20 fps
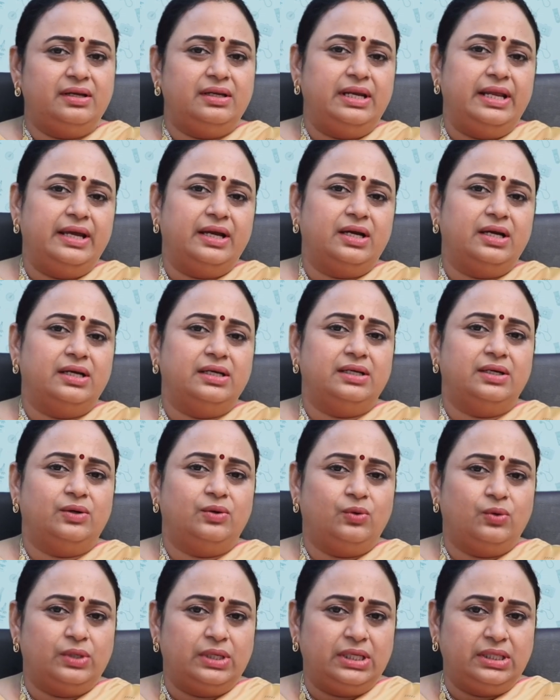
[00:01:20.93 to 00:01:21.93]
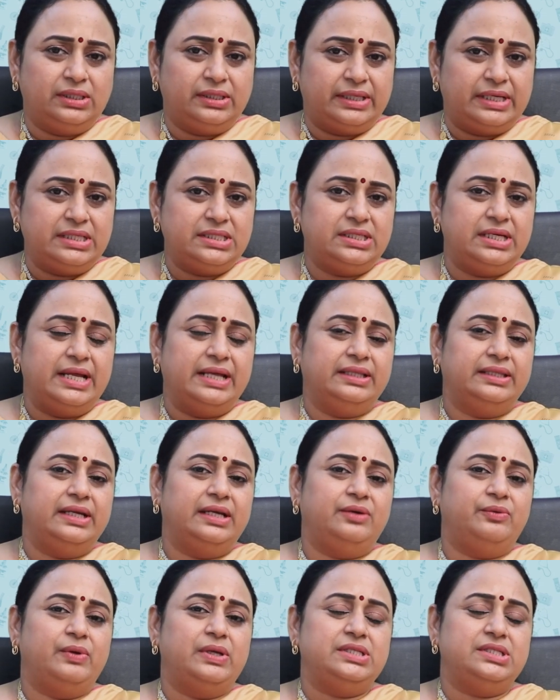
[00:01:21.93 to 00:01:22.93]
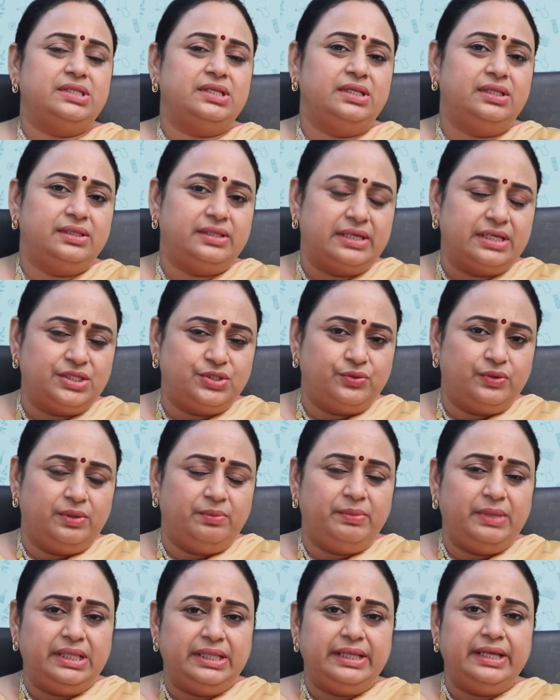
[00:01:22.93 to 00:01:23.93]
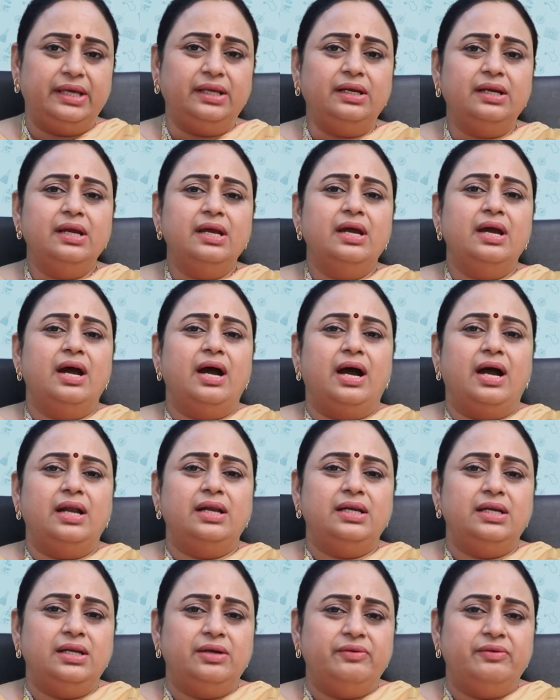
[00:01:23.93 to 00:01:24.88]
like oral thrush, like that vaginal thrush will be there. And